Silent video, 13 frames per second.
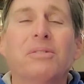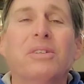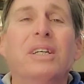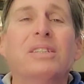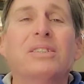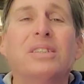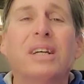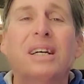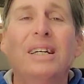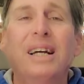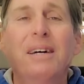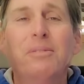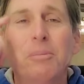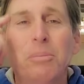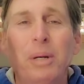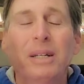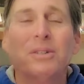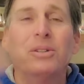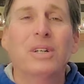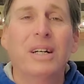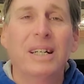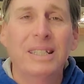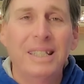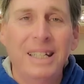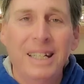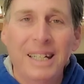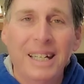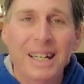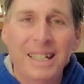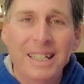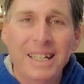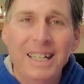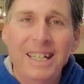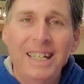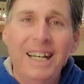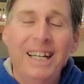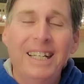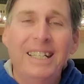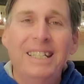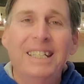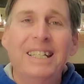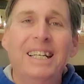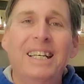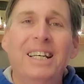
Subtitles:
thinks they have a better idea, and in the end,